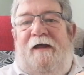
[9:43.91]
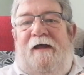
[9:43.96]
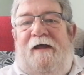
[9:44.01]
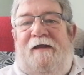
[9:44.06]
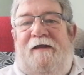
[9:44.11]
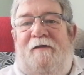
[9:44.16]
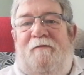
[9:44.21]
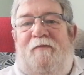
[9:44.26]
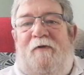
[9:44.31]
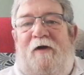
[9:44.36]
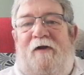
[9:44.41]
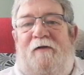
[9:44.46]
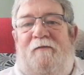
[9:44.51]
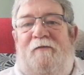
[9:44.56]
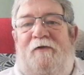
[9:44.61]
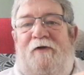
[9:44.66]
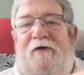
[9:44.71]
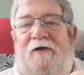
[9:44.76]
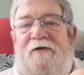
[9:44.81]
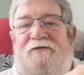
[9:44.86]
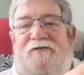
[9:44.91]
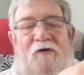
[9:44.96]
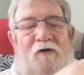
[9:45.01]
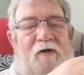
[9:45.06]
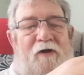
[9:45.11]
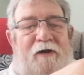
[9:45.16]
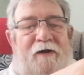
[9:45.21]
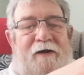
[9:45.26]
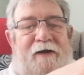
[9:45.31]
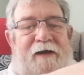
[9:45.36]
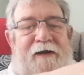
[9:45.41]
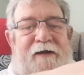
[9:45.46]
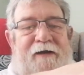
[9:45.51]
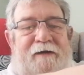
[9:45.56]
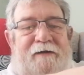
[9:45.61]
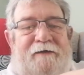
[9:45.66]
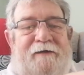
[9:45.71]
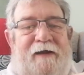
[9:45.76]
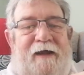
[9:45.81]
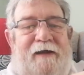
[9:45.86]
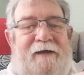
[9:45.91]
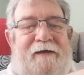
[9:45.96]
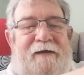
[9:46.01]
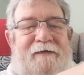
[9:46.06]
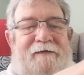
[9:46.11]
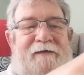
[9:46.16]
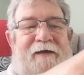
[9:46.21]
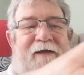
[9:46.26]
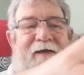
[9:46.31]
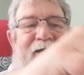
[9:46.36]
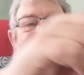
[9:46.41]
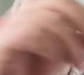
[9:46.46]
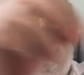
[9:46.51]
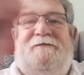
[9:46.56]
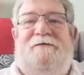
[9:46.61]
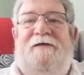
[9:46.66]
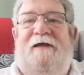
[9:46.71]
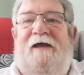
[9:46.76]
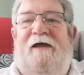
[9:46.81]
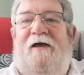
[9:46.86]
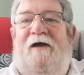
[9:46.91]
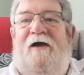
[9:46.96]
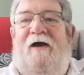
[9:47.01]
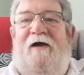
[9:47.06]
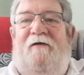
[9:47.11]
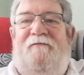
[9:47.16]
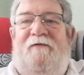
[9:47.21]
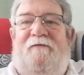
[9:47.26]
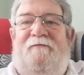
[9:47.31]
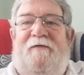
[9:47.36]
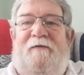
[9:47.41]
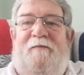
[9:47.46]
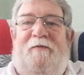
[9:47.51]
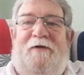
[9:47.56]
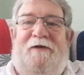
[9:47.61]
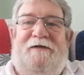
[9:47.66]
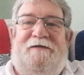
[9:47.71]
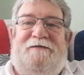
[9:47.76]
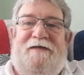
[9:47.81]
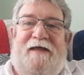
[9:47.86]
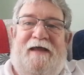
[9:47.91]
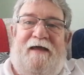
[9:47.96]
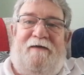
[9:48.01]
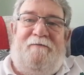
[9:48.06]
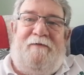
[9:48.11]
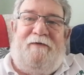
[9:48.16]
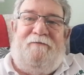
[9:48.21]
In the bottom there is all little tiny tickets of everybody's name.